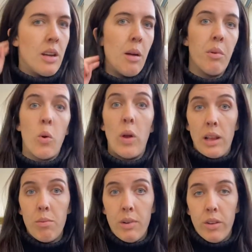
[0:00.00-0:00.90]
I'm going to
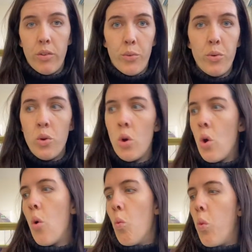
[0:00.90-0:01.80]
quickly run through
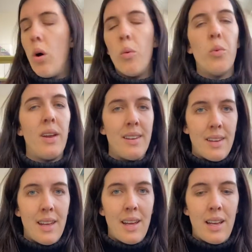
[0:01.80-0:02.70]
what we
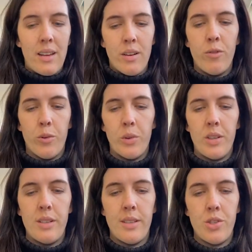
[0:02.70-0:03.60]
need for
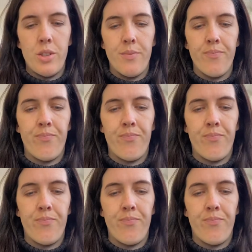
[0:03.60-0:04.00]
this session.